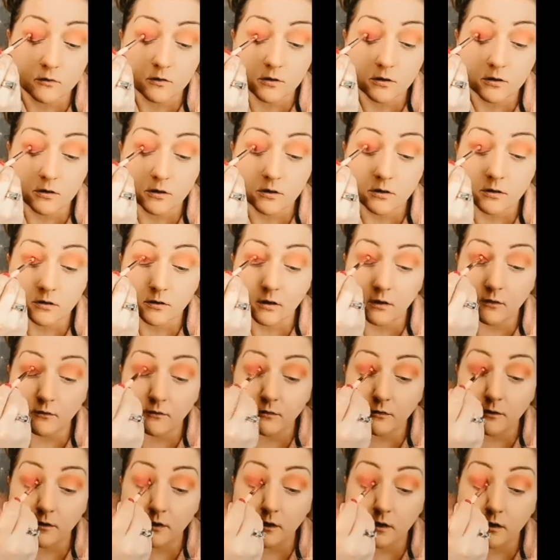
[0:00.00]
really need it
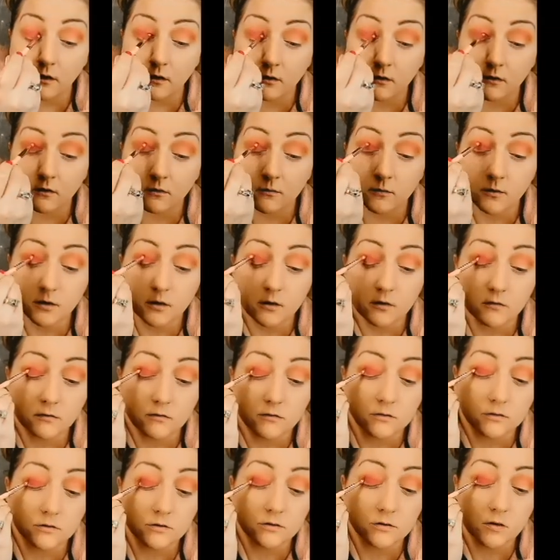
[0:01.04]
down there
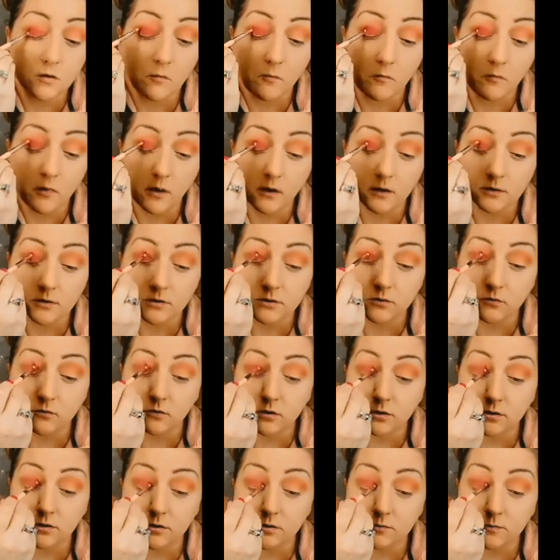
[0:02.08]
because it's
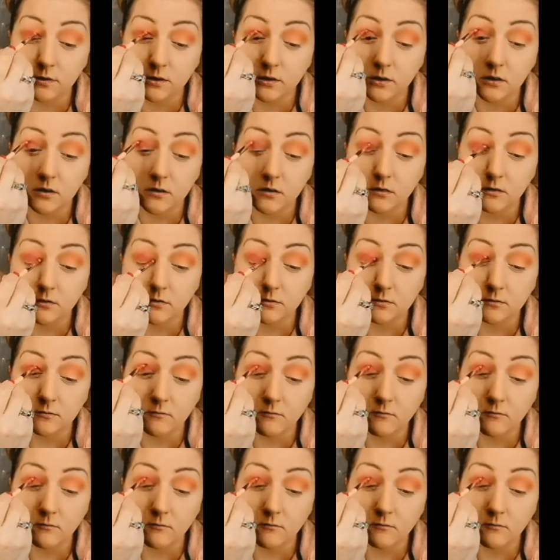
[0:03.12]
going to be cut.